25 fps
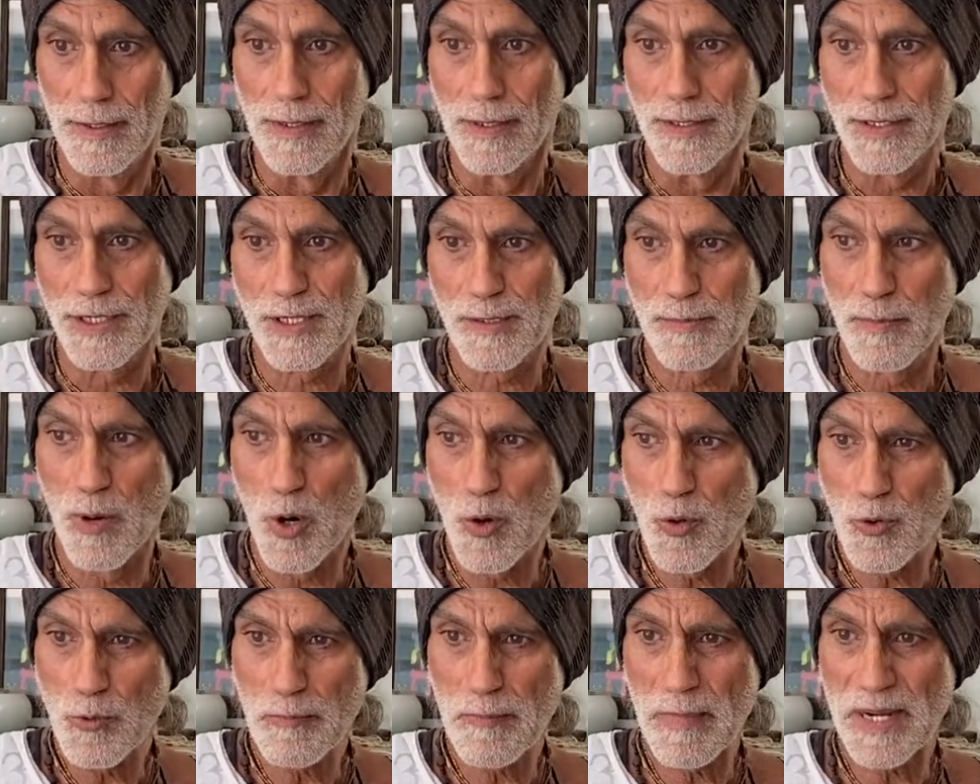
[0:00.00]

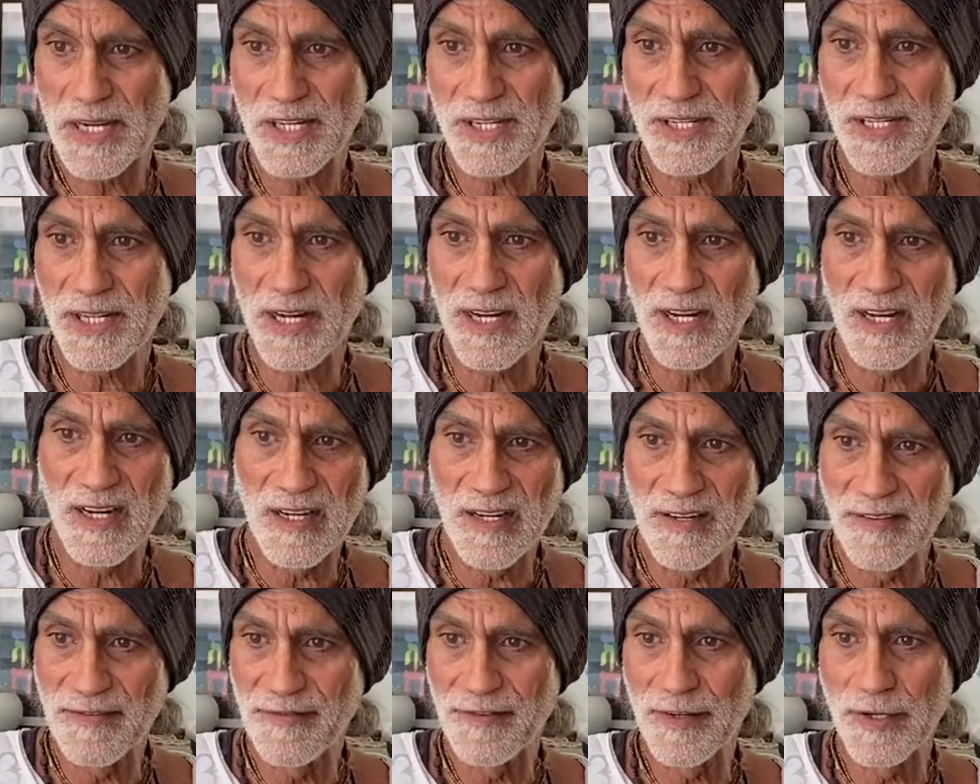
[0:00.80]
Smoked my
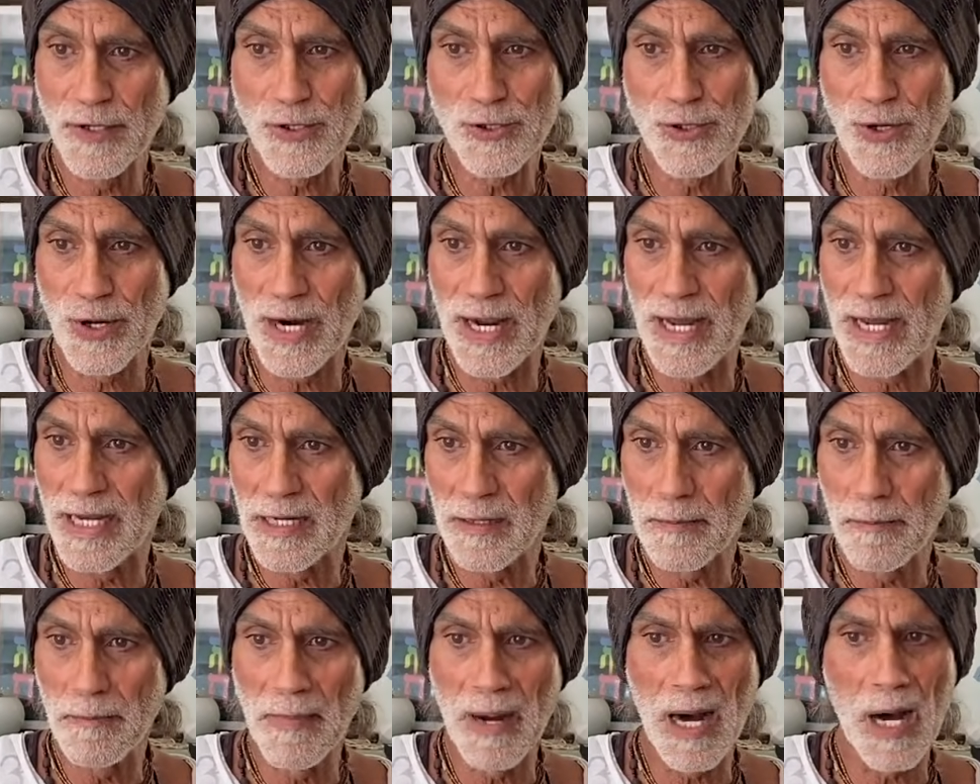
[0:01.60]
stuff and drank
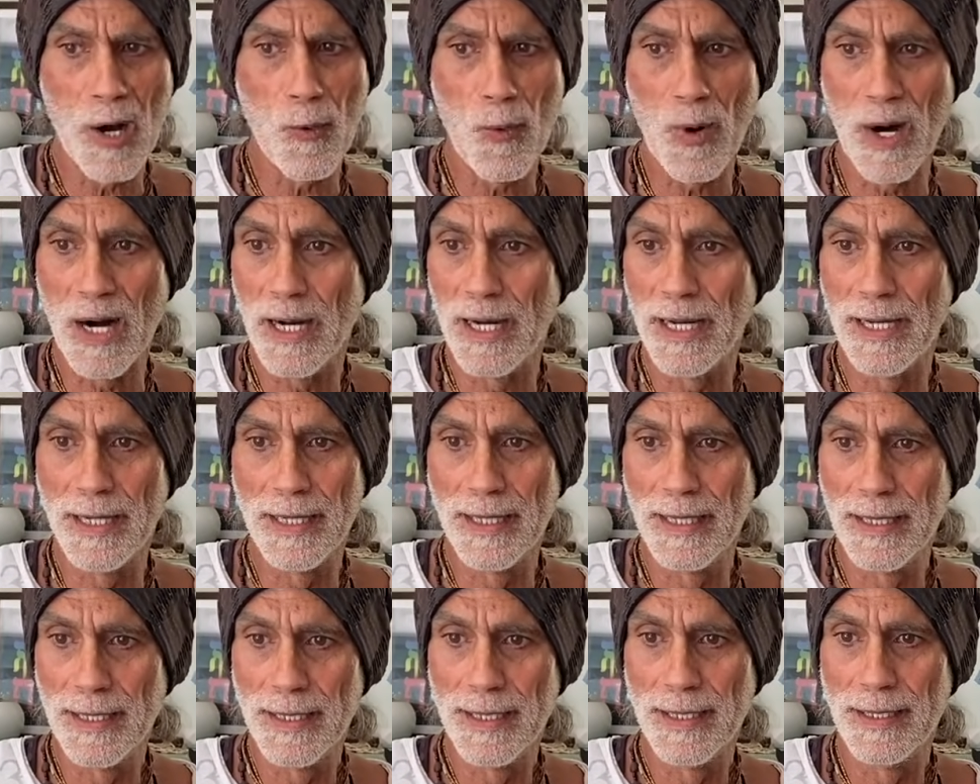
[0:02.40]
my
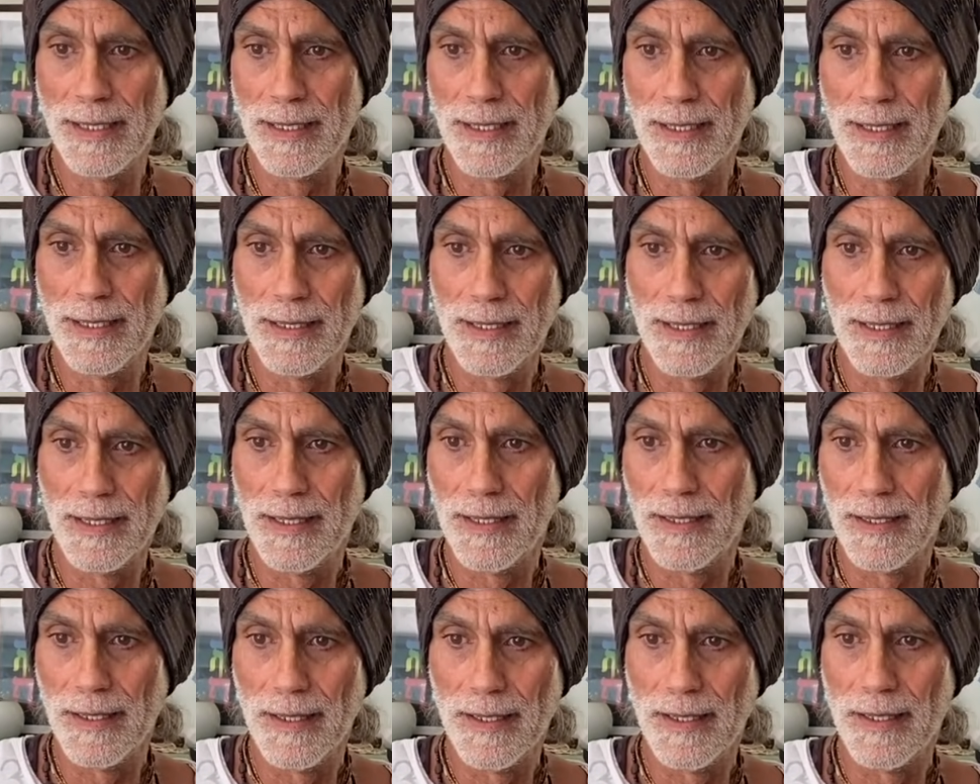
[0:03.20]

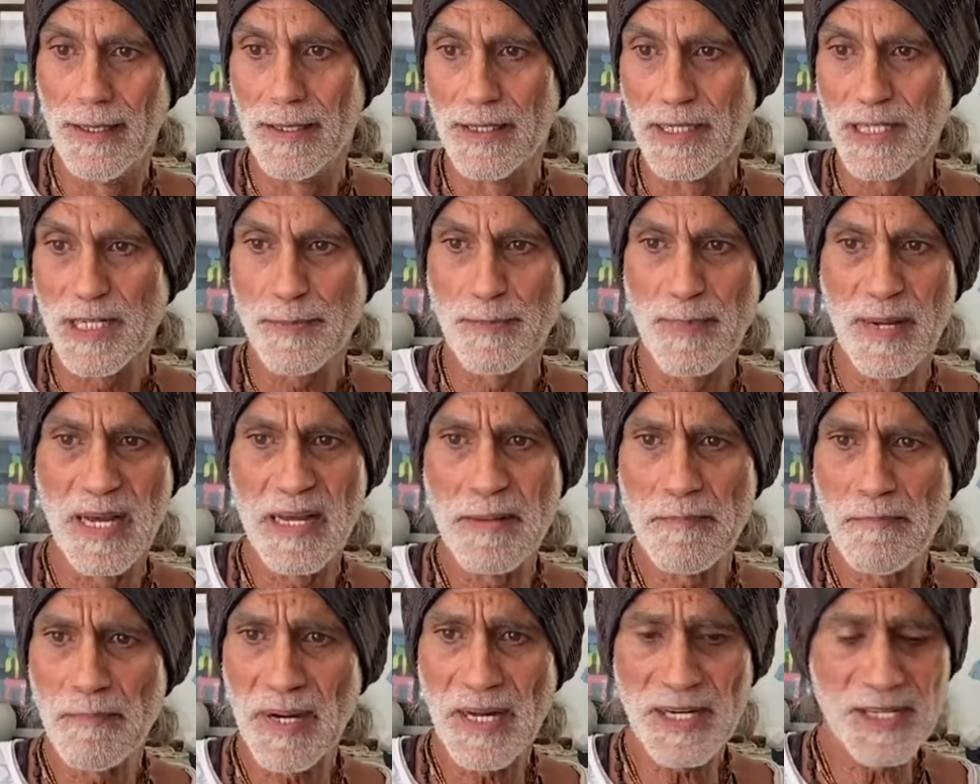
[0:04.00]
wine.
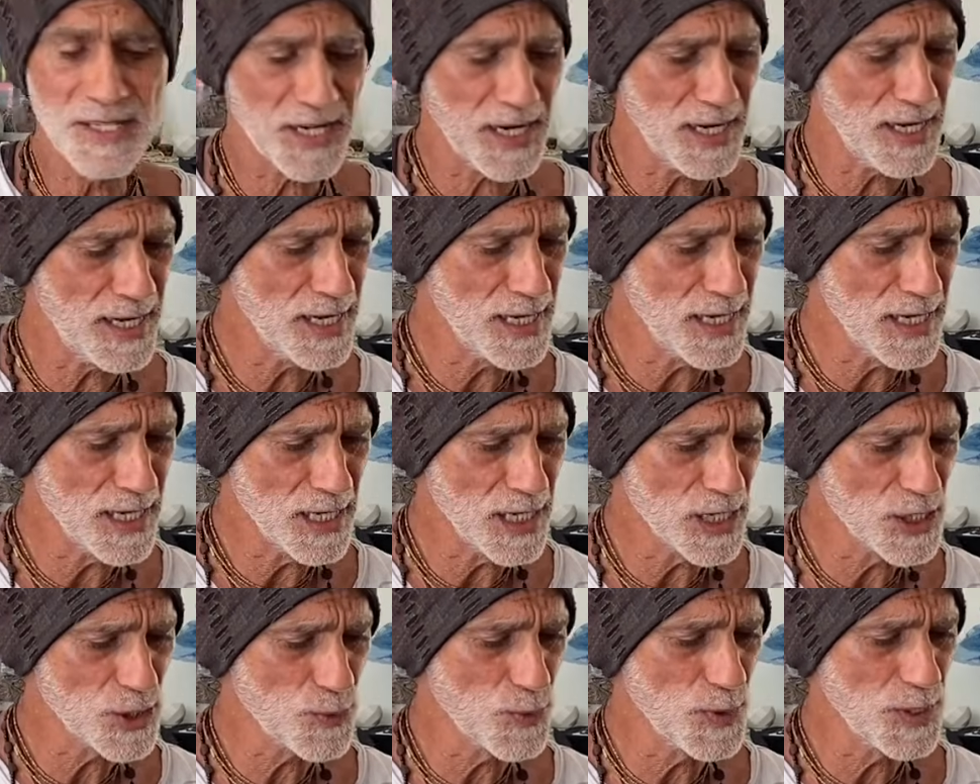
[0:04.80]
Spent my
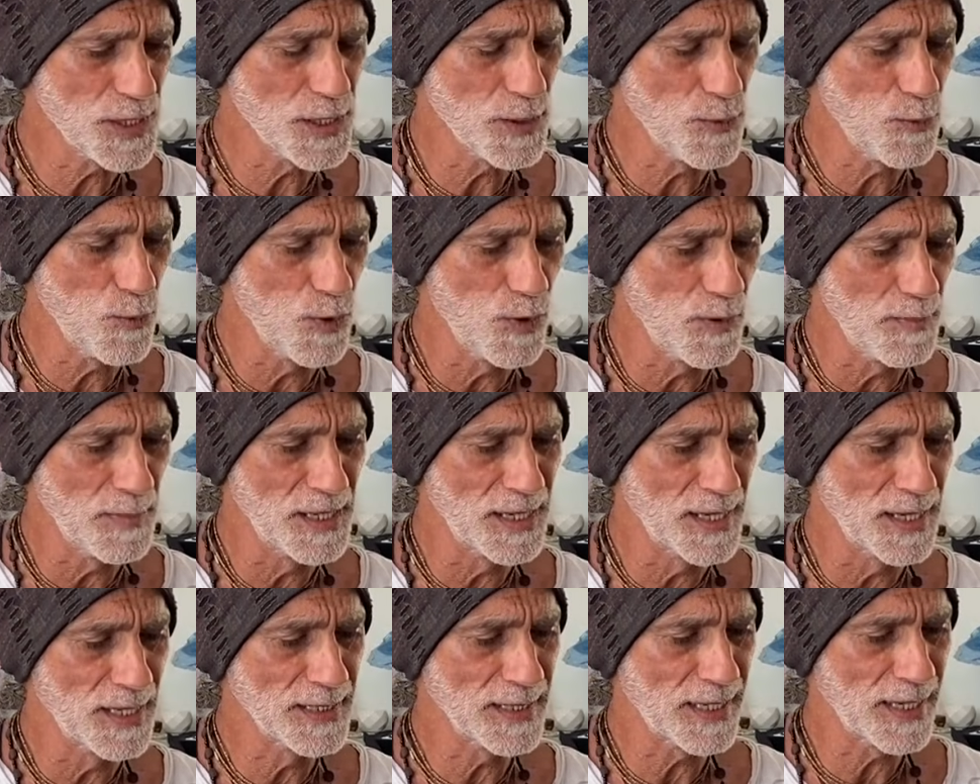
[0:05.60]
days with a
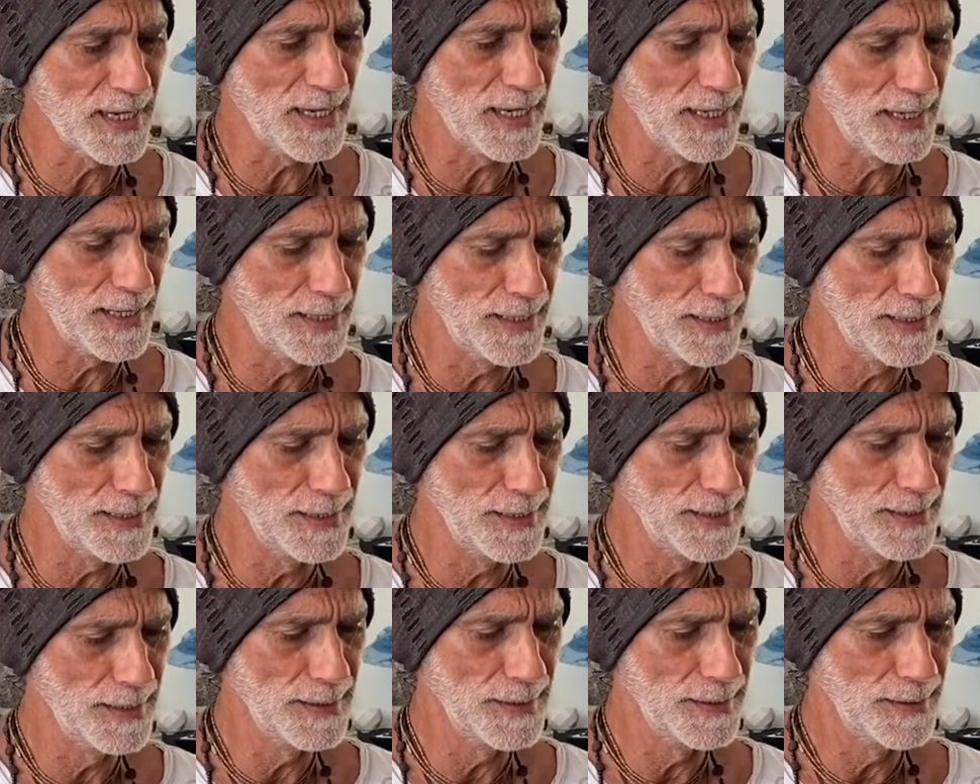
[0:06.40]
woman
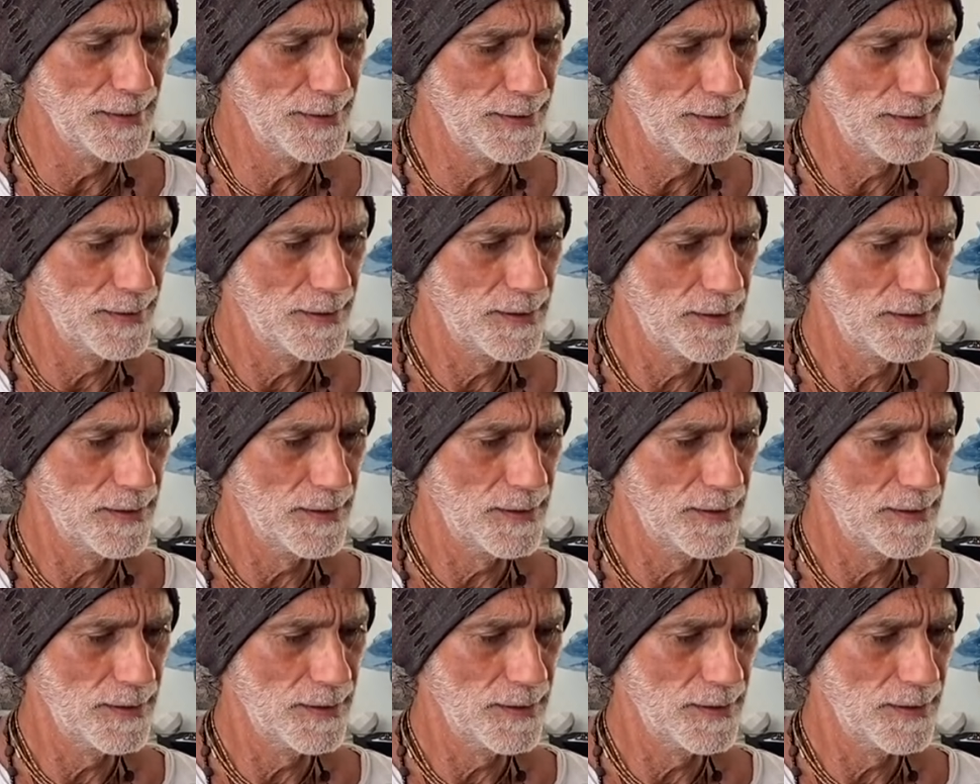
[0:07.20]
unkind.